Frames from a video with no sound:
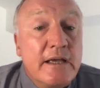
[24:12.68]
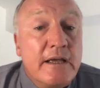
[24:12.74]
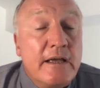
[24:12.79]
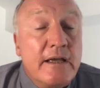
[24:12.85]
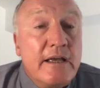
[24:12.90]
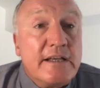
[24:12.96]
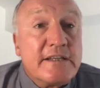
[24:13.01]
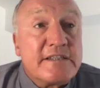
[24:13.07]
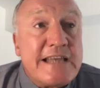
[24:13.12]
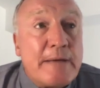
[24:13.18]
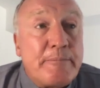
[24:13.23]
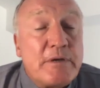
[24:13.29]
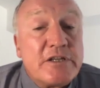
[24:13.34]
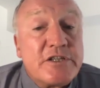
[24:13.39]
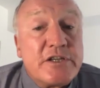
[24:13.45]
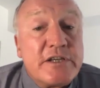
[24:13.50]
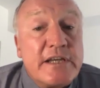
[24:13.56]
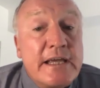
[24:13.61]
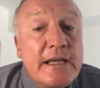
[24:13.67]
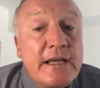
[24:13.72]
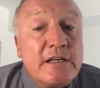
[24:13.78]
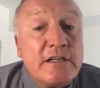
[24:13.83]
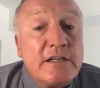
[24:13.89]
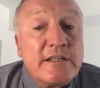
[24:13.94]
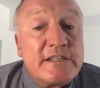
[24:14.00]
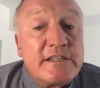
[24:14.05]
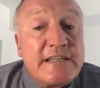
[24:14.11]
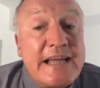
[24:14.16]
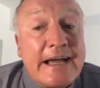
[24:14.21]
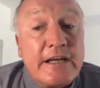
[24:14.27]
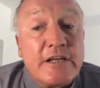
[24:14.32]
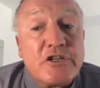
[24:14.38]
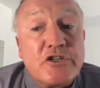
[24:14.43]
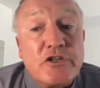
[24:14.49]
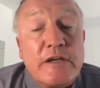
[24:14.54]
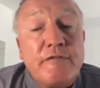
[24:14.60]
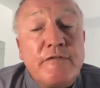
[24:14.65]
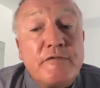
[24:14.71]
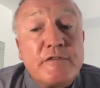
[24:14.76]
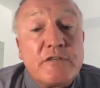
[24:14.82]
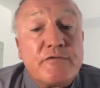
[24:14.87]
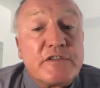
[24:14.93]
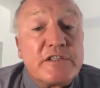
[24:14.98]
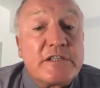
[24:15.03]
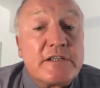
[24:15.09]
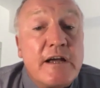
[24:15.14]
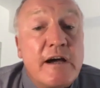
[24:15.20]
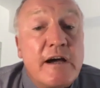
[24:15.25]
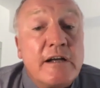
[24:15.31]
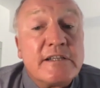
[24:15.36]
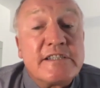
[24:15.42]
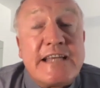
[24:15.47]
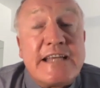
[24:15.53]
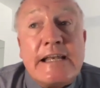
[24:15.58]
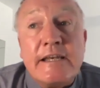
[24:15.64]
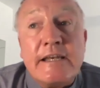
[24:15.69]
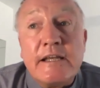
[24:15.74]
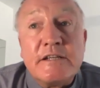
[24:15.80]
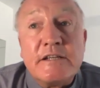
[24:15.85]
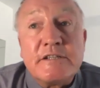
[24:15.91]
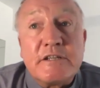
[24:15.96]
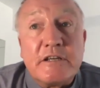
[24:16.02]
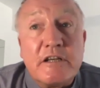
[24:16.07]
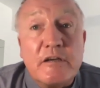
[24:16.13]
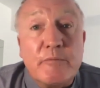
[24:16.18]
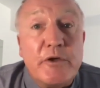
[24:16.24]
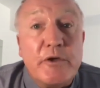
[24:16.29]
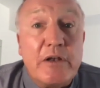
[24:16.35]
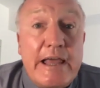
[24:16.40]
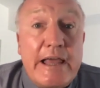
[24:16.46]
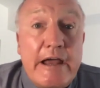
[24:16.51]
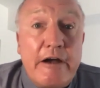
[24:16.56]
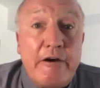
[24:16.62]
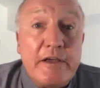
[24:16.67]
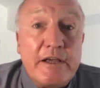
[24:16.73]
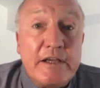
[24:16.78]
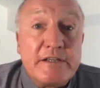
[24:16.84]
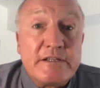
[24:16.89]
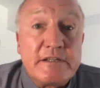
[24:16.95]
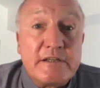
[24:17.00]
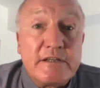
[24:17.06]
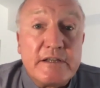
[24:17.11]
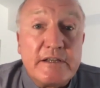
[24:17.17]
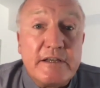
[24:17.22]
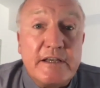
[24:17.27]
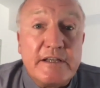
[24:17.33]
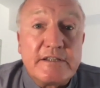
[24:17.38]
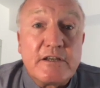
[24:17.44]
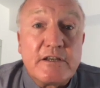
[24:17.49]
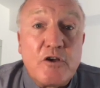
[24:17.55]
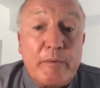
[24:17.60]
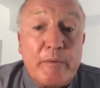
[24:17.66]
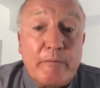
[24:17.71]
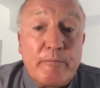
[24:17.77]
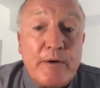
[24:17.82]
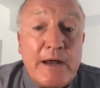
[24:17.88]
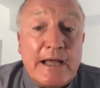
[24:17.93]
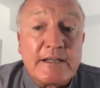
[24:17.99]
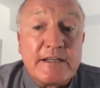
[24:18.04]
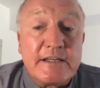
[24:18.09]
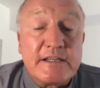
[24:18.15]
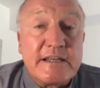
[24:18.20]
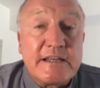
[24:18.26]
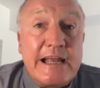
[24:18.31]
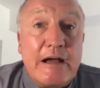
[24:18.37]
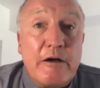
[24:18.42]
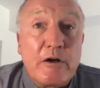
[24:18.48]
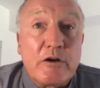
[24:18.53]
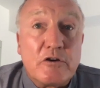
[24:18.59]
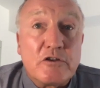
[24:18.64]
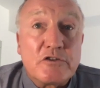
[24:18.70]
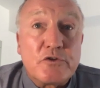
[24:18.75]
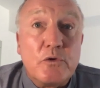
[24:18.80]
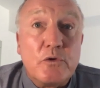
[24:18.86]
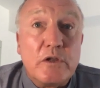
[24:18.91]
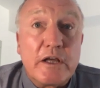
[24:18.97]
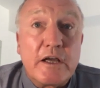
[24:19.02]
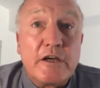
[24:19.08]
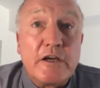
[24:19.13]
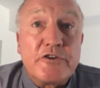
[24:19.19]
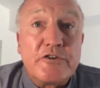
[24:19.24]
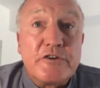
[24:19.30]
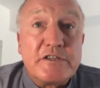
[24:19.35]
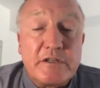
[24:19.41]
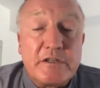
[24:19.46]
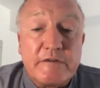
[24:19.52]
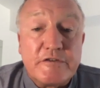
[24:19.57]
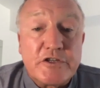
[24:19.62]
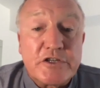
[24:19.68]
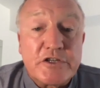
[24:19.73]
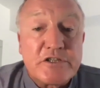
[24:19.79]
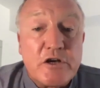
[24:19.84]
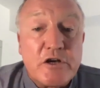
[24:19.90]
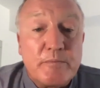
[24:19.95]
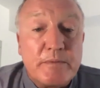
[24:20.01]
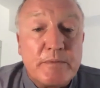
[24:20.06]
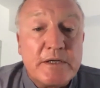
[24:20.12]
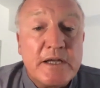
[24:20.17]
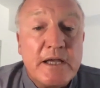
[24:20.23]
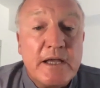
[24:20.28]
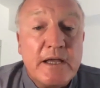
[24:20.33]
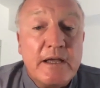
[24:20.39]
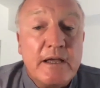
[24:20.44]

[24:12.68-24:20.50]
Establishing staggered shifts for starts, endings, and communal areas is common practice now across all the countries that have just opened.